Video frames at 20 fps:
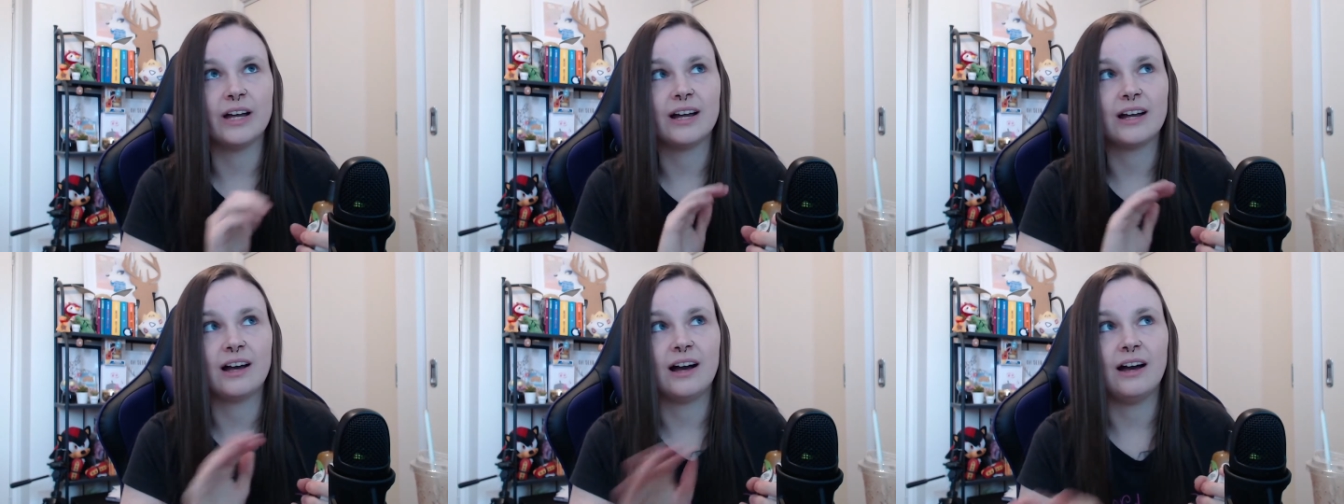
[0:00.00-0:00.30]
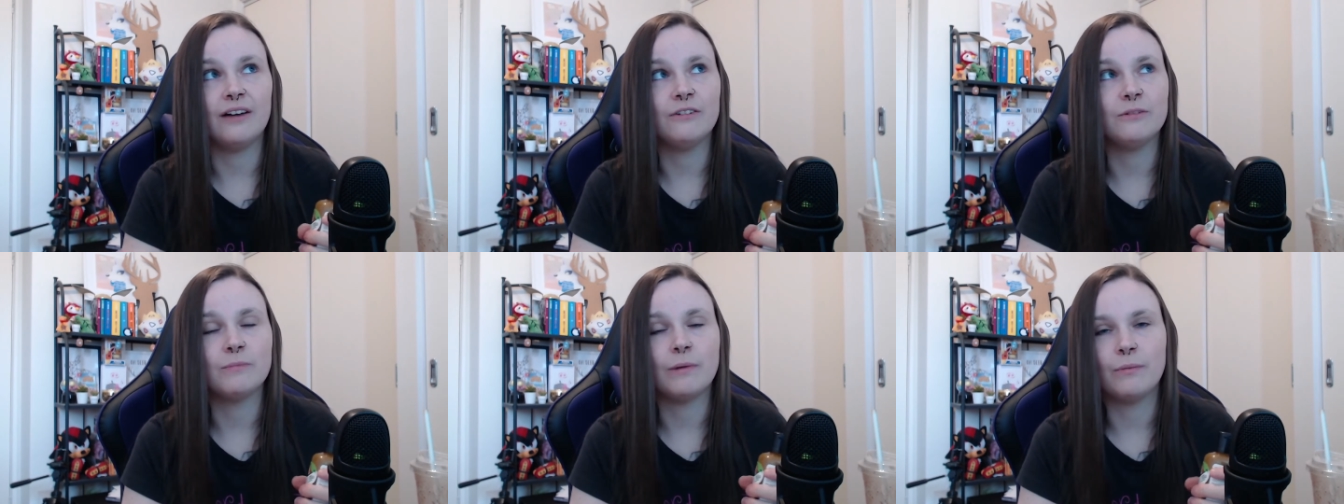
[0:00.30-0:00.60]
I
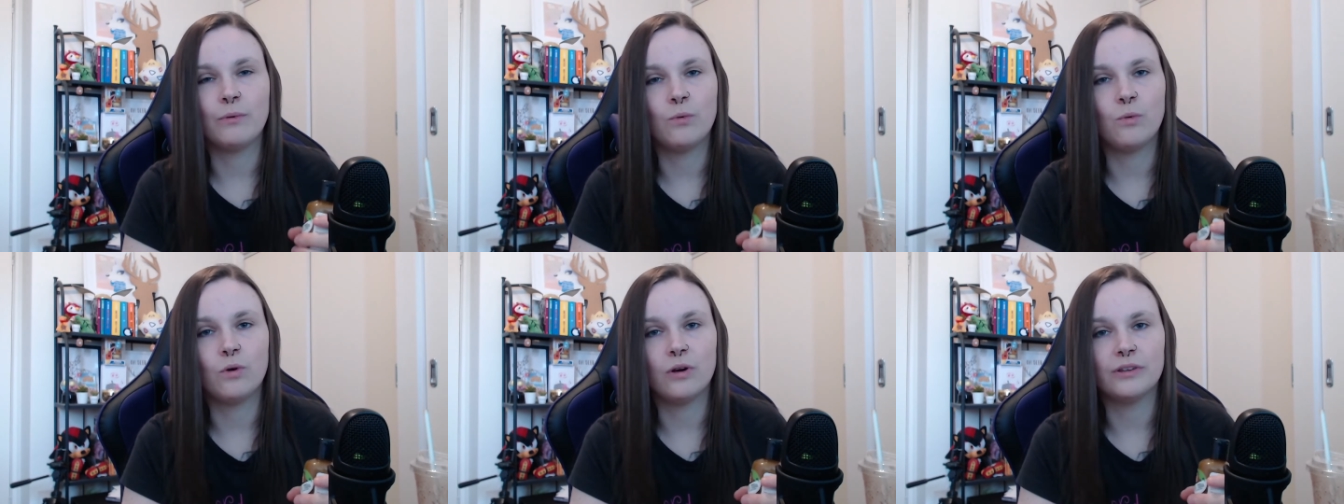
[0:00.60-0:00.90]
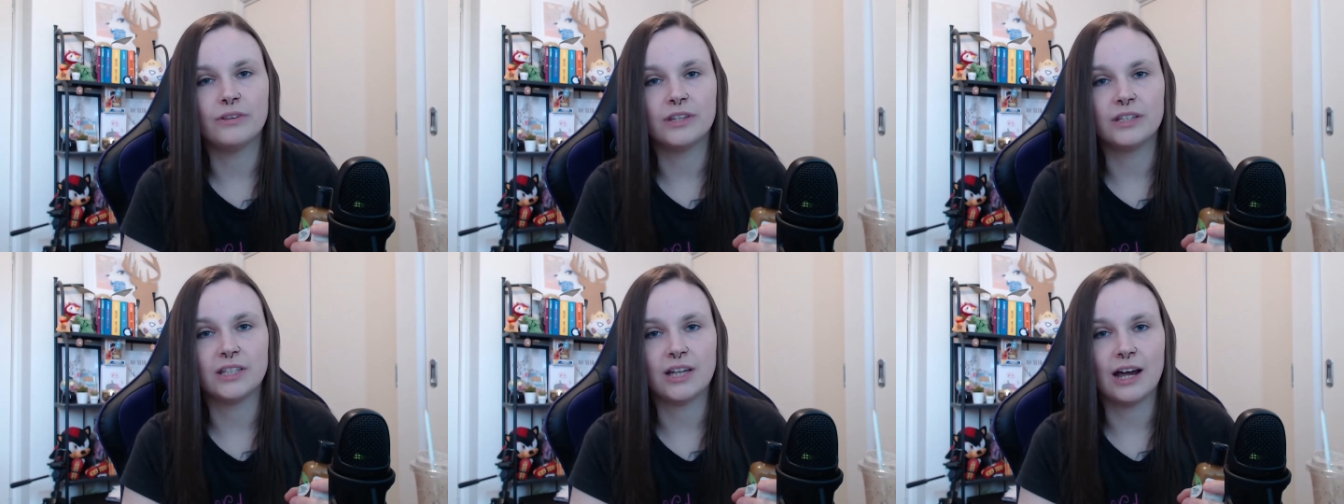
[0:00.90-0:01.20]
can't remember
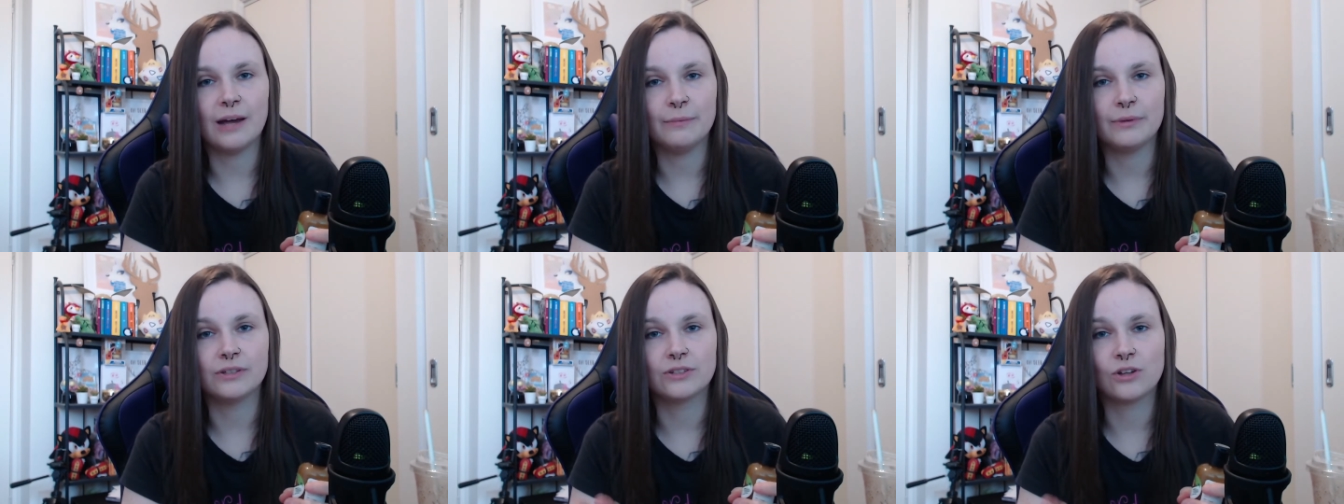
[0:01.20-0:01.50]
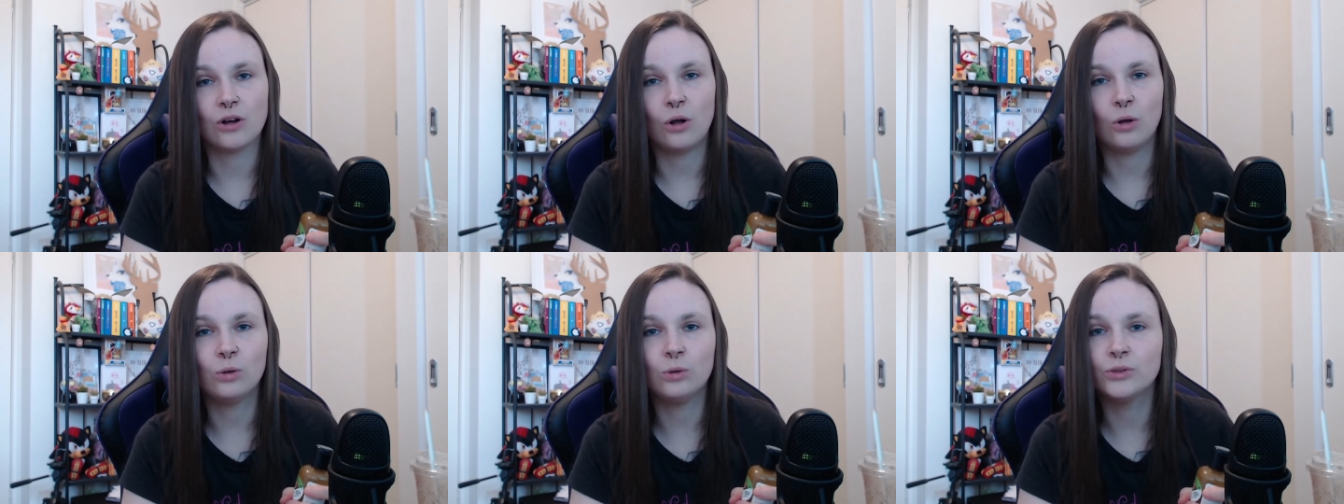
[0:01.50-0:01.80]
what the type is
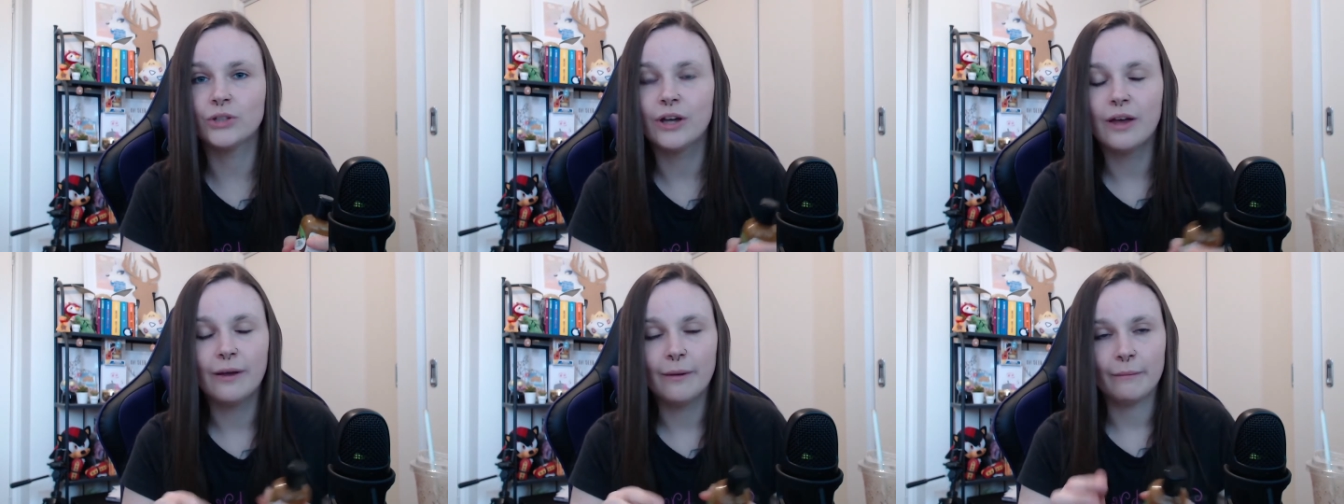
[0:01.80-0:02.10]
called,